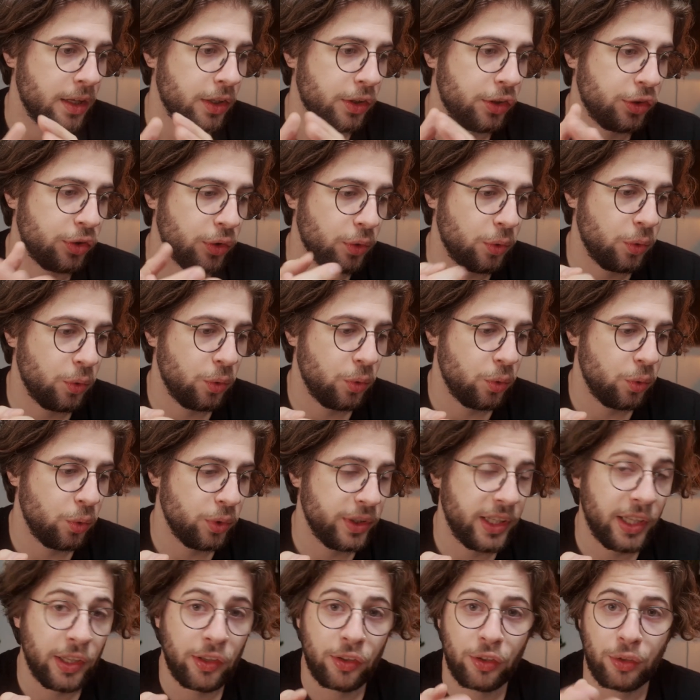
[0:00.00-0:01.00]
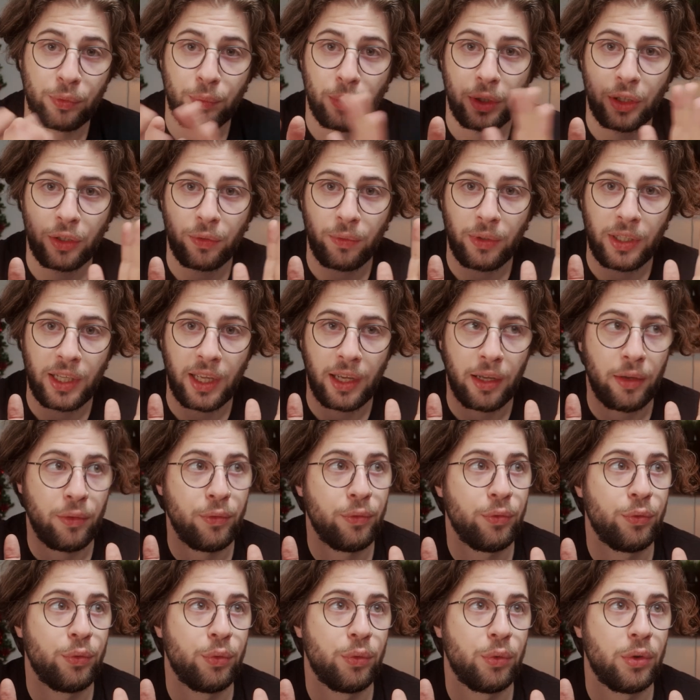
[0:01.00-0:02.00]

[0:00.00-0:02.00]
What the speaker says: So that's what we had